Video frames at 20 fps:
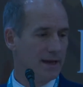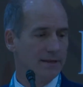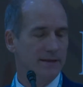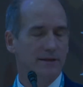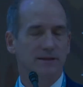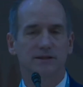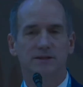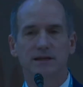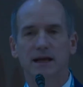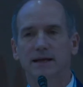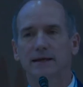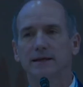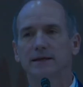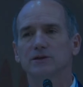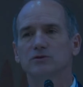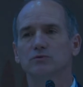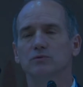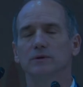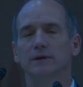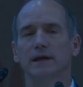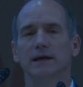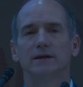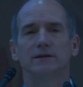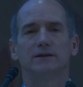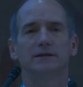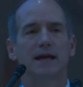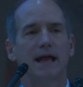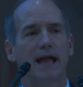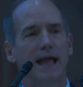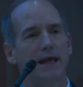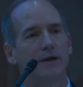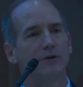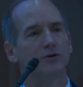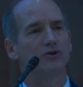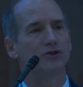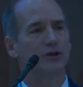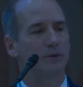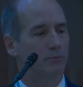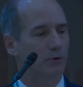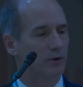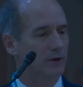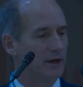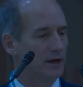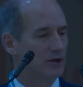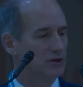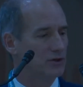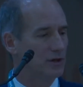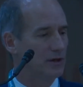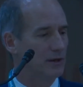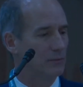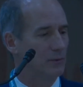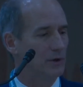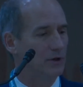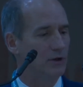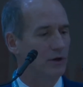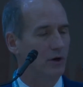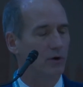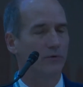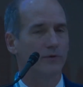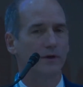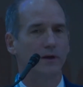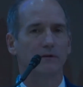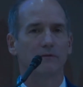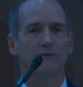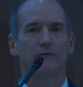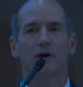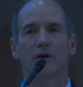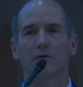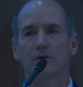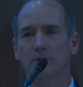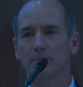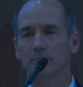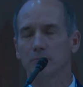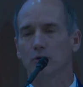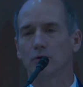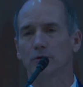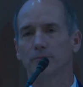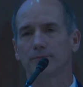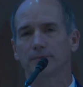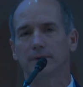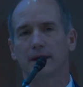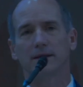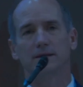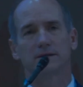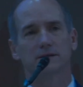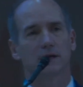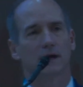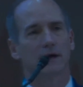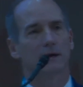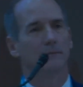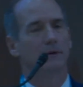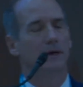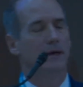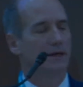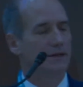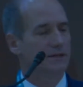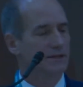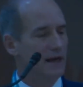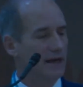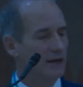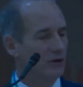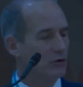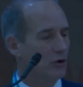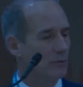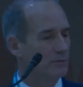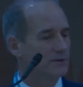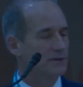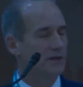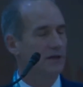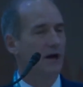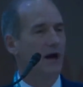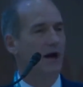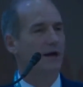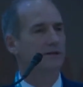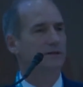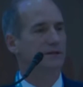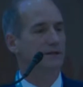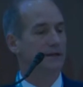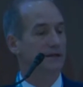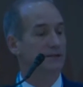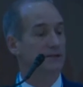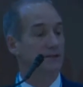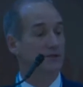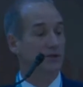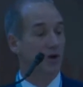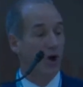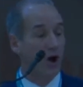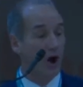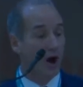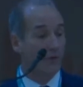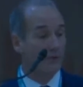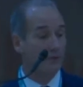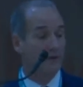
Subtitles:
The second is related to energy production, and we know that a very important enzyme, cytochrome C oxidase, is on